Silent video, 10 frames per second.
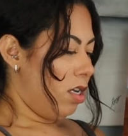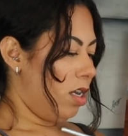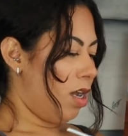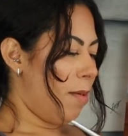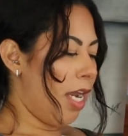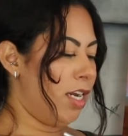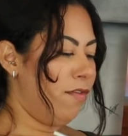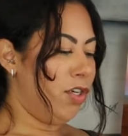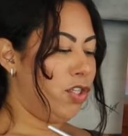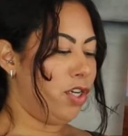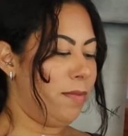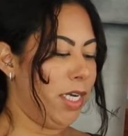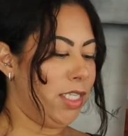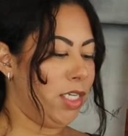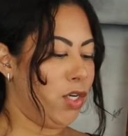I never saw
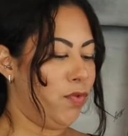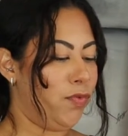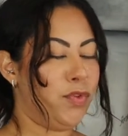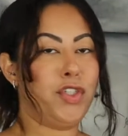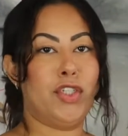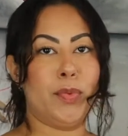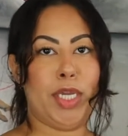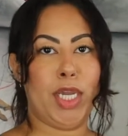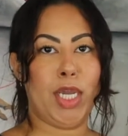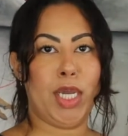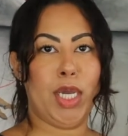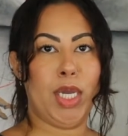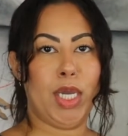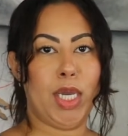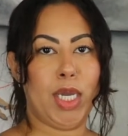myself doing
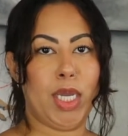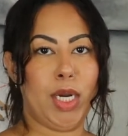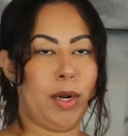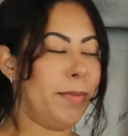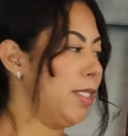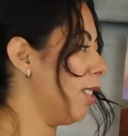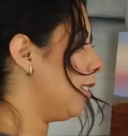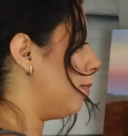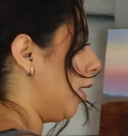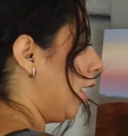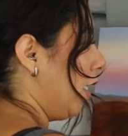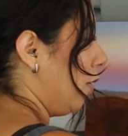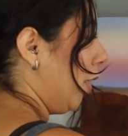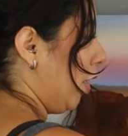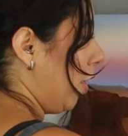an art business, but
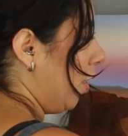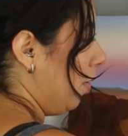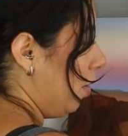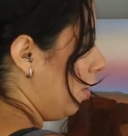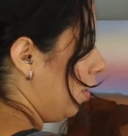here we are.